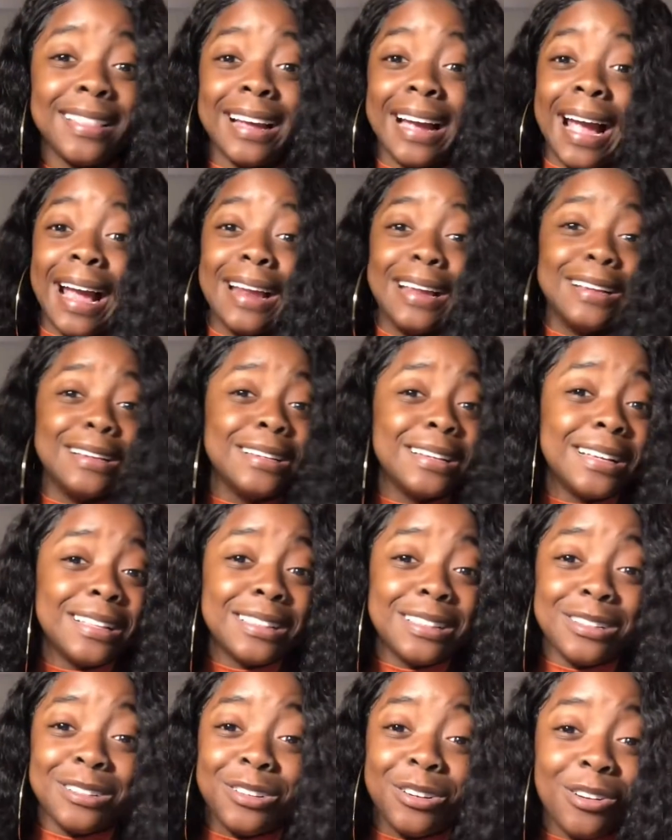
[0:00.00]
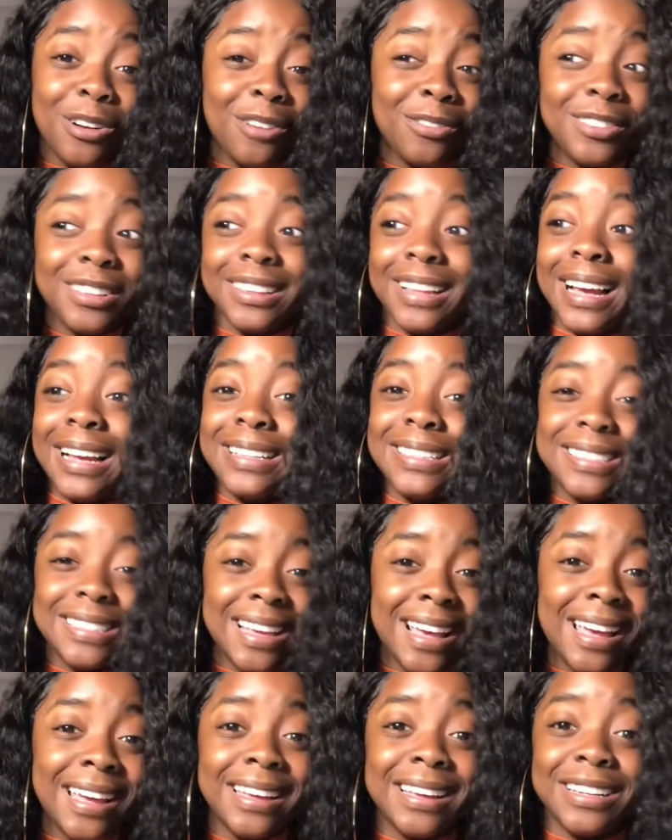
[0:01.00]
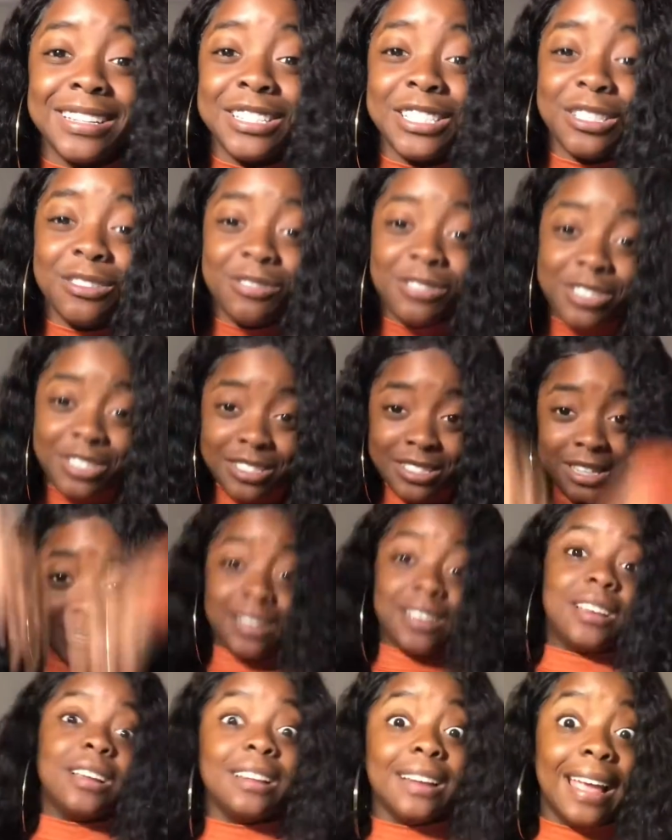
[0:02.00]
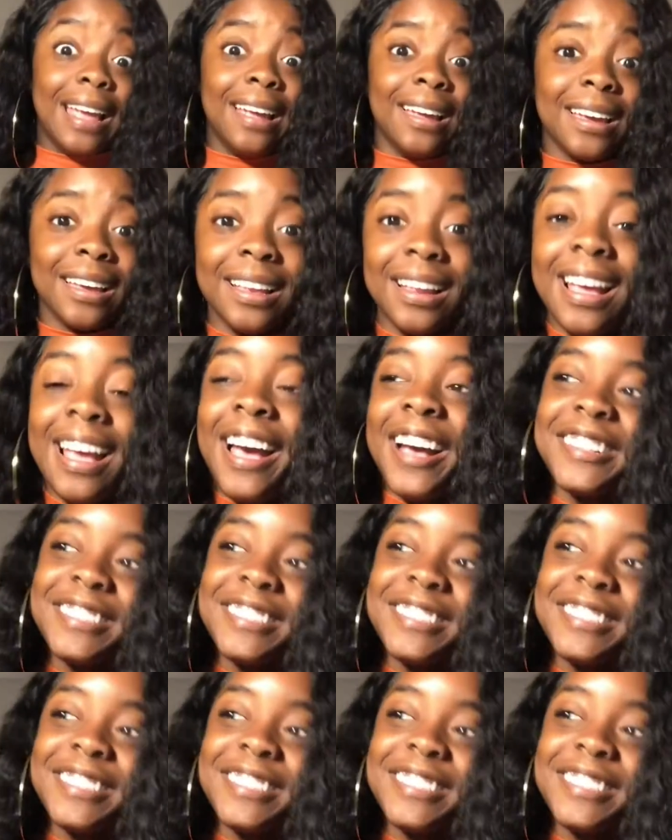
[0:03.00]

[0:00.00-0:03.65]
Like I didn't get to turn off the lights yet and she was just like naked.